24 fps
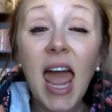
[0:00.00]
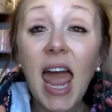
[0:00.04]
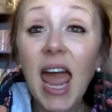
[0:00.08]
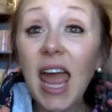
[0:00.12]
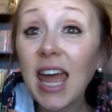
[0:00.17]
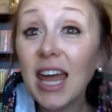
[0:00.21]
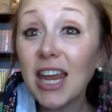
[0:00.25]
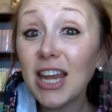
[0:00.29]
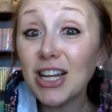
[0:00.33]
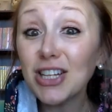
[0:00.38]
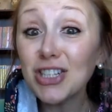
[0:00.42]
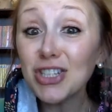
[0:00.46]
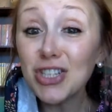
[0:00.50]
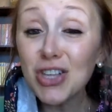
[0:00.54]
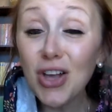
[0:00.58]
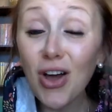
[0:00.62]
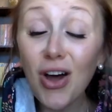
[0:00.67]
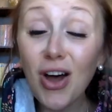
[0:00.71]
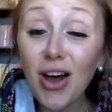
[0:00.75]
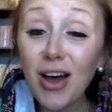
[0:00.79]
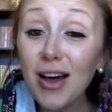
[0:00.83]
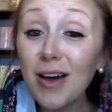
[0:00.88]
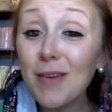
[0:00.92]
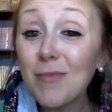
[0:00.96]
and
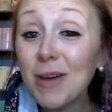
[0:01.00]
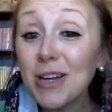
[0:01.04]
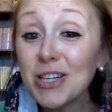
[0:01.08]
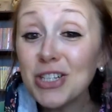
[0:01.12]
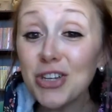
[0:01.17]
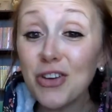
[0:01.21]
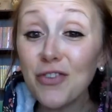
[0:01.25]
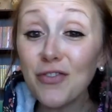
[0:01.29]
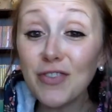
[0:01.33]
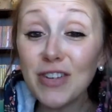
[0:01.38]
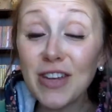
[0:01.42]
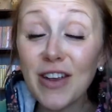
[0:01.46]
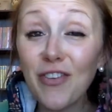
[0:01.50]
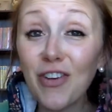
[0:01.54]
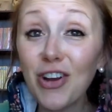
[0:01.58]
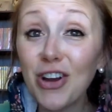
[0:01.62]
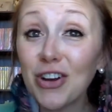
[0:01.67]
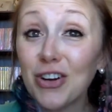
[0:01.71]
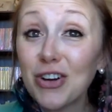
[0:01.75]
saw a bunch of different